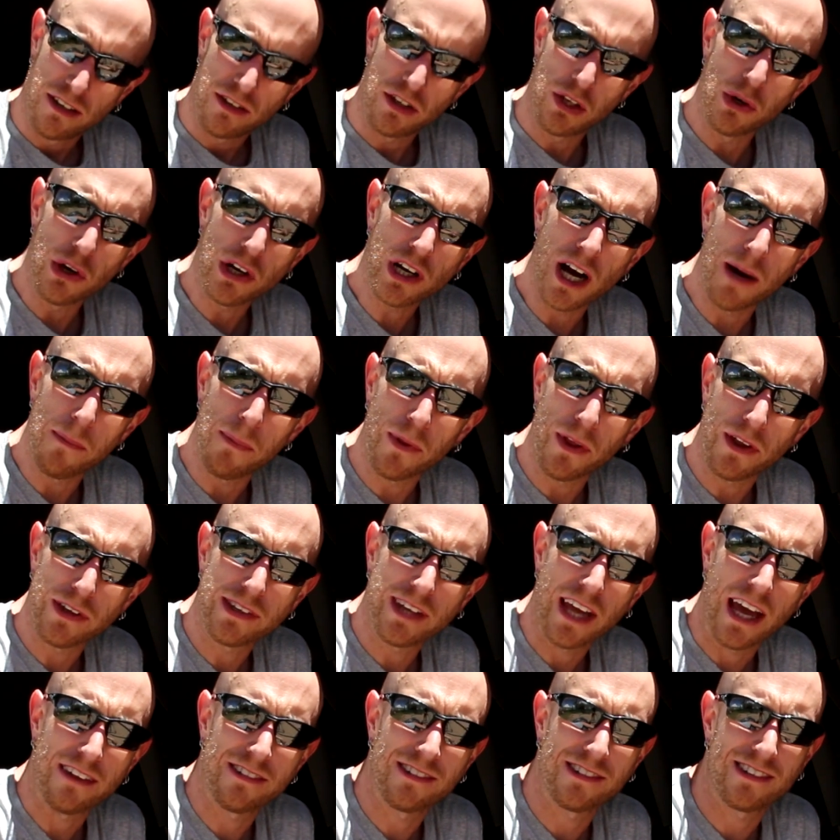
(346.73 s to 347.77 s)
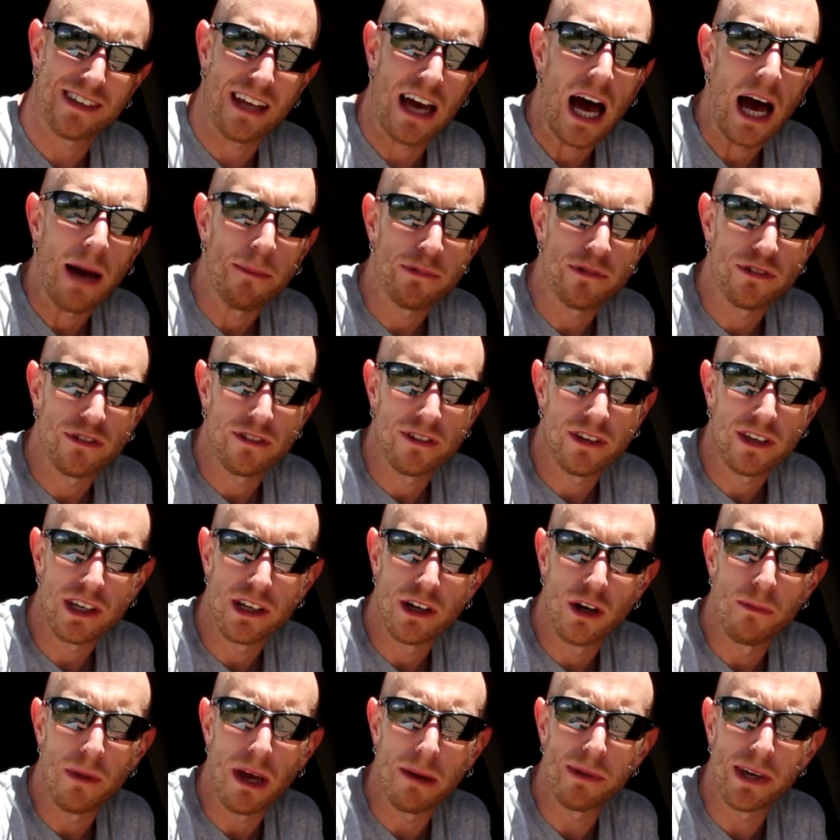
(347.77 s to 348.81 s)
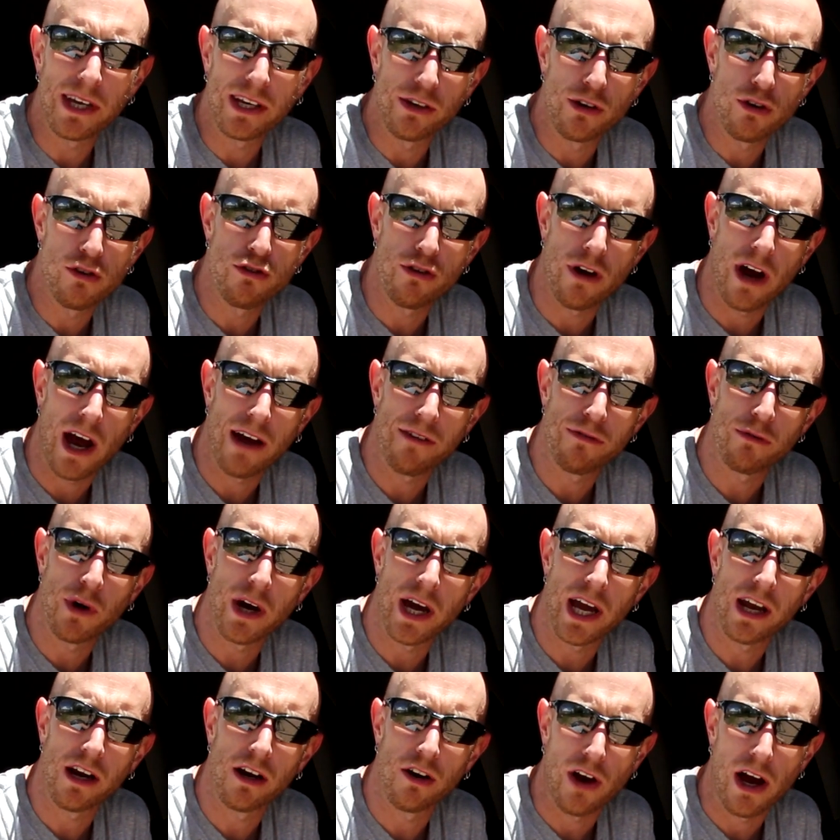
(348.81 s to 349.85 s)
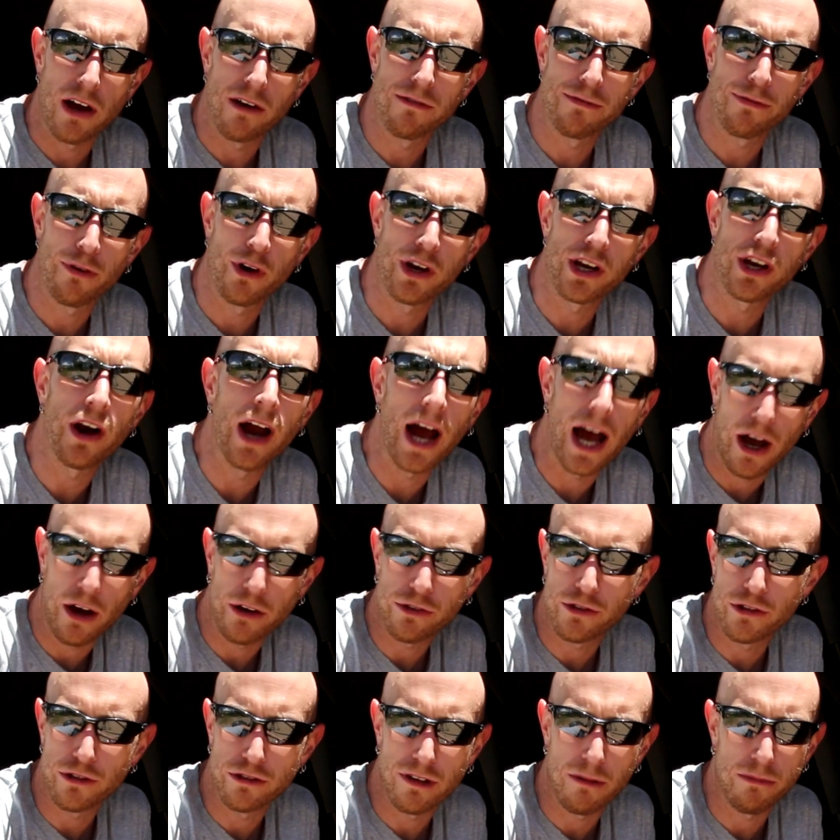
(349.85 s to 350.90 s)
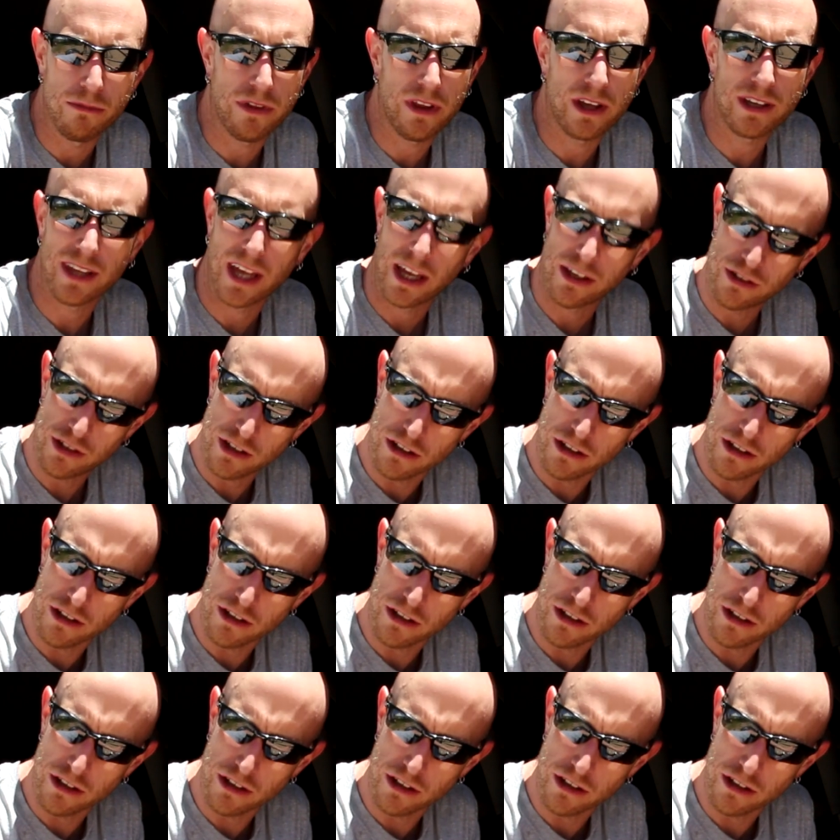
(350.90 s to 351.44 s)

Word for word: do a couple of test stops, you know, maybe in your driveway or out in front of your house or something like that,